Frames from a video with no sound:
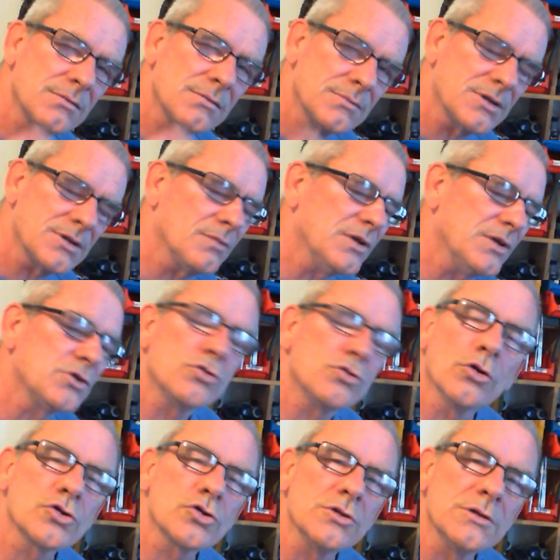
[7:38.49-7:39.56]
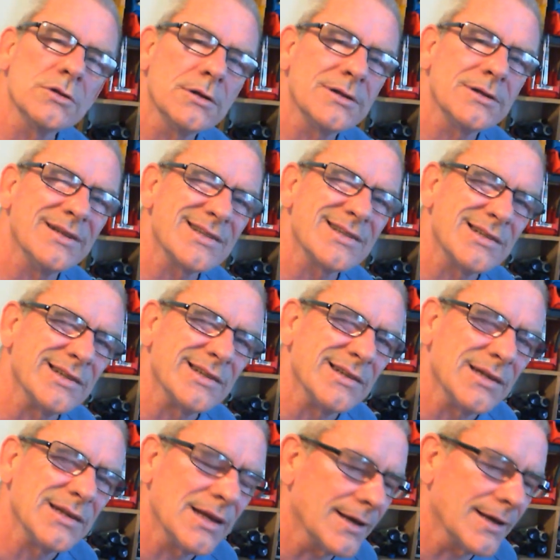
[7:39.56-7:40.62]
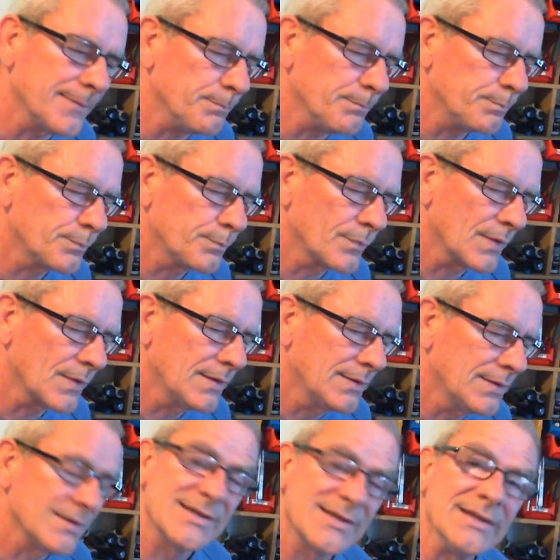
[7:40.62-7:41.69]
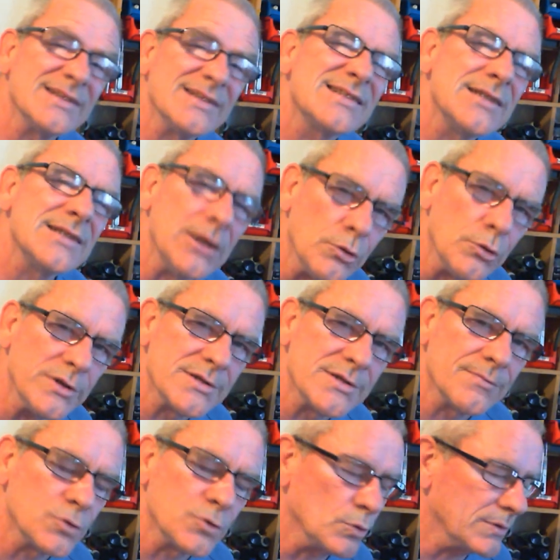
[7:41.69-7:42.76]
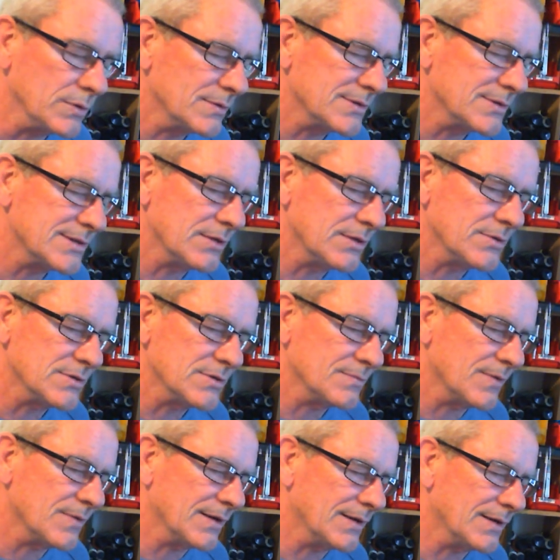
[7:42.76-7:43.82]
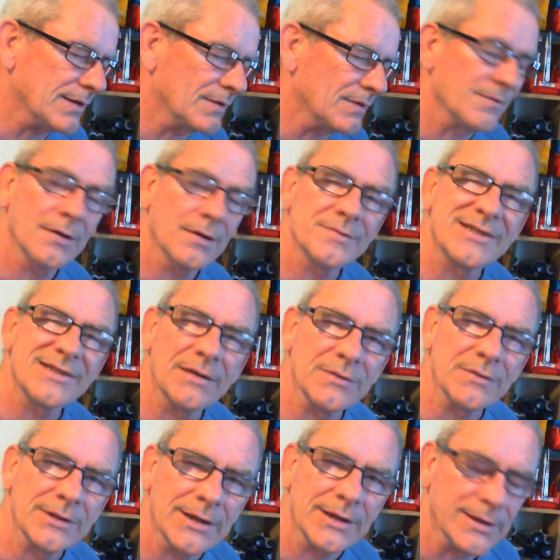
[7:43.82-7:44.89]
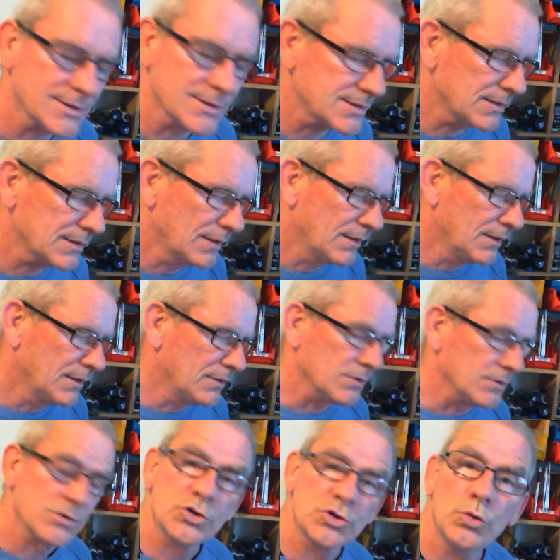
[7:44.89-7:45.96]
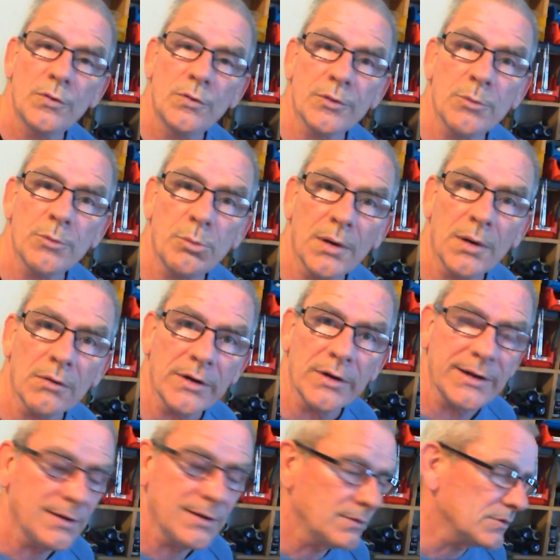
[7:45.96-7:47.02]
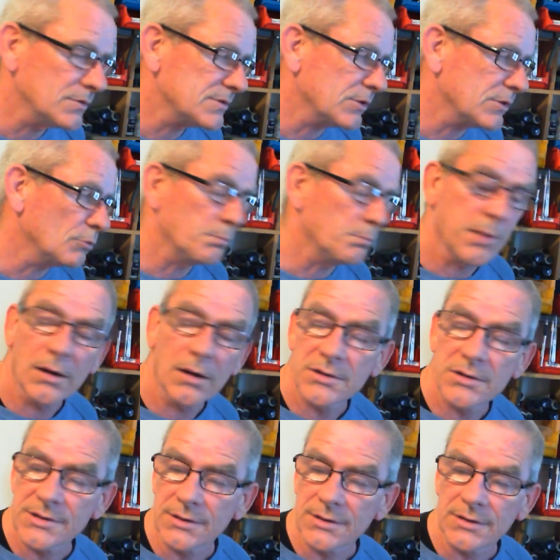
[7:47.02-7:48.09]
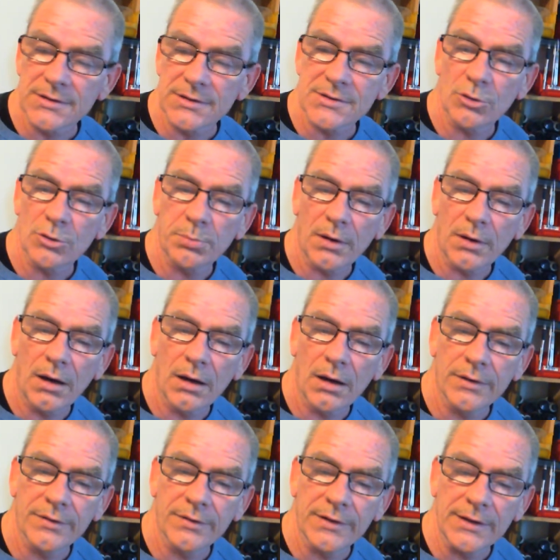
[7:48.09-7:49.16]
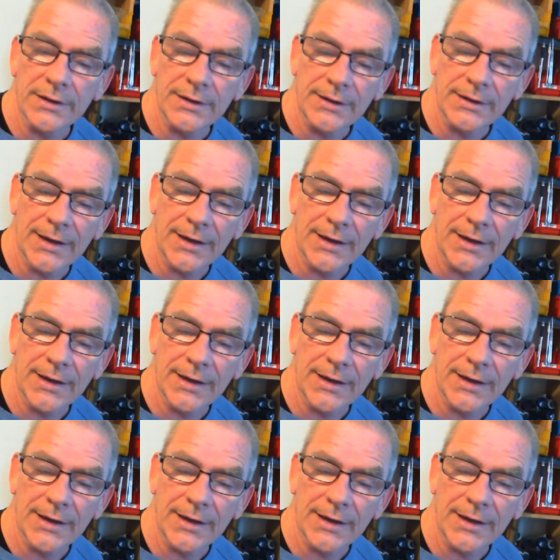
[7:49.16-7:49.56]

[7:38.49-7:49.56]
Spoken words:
sort of an introduction to this little series of doing, the series of 7 kits. There's 2 of them up already. There's the unboxing is up on the